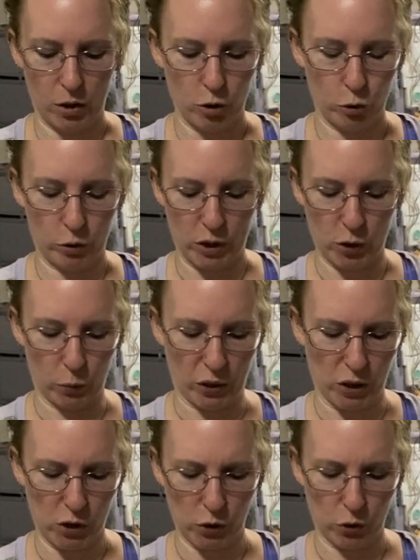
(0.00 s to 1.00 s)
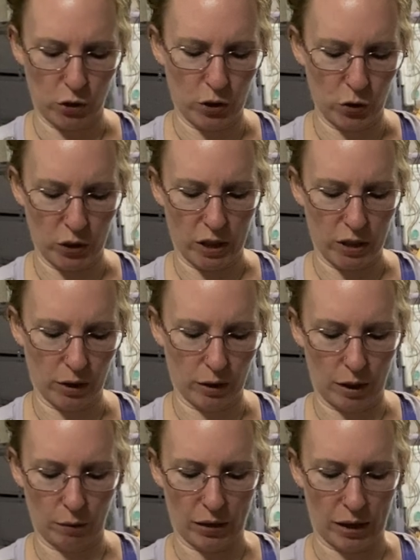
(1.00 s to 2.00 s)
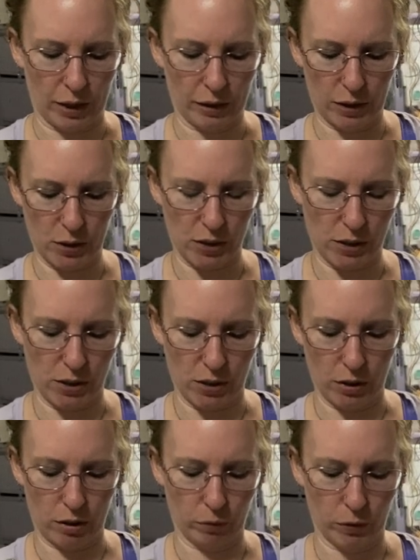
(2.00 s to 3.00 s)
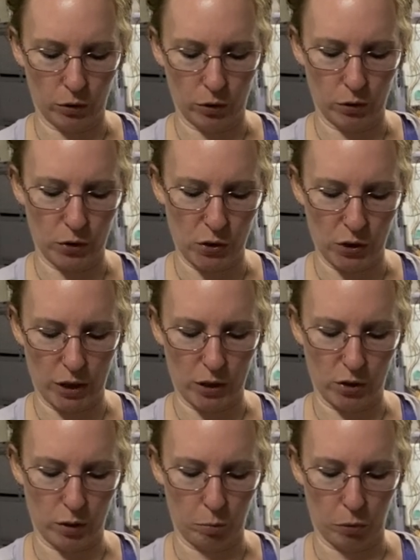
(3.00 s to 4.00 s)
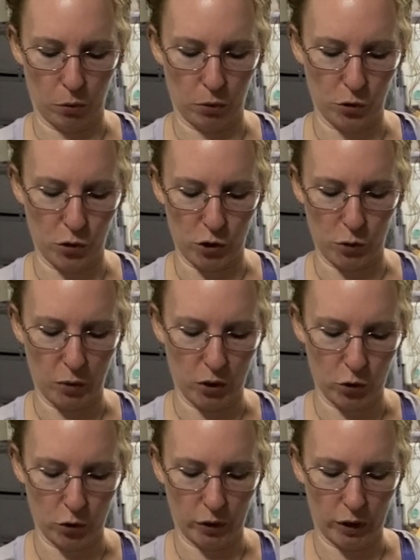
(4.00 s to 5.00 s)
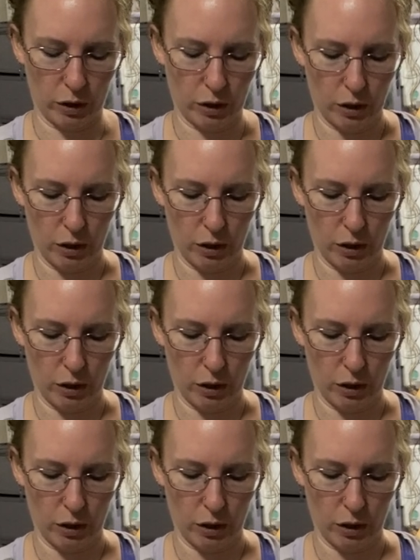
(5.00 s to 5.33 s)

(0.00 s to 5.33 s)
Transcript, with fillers: Teresa Wentzler usually has a lot of eyelets and stuff in her designs and the borders especially.